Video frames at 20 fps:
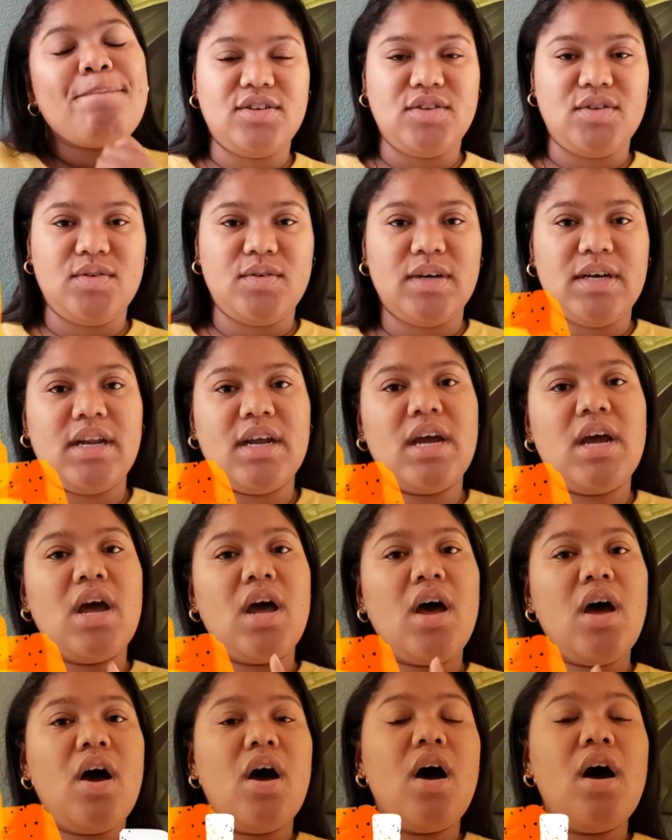Do it.
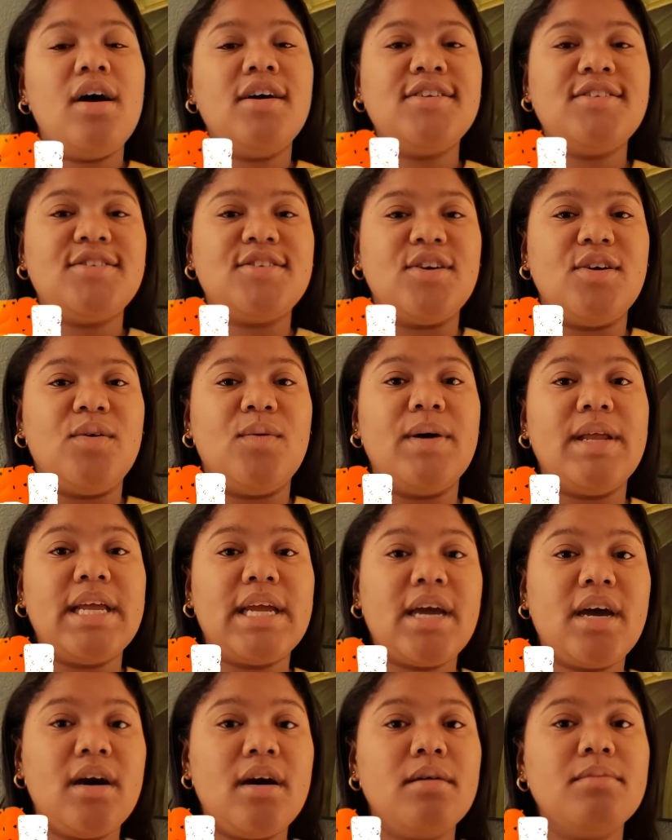Also, when
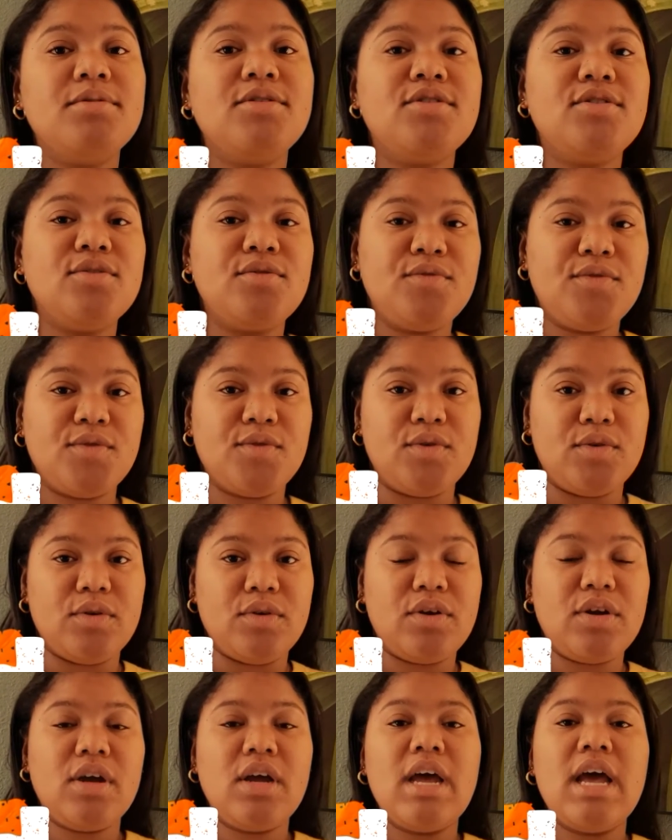it comes to food,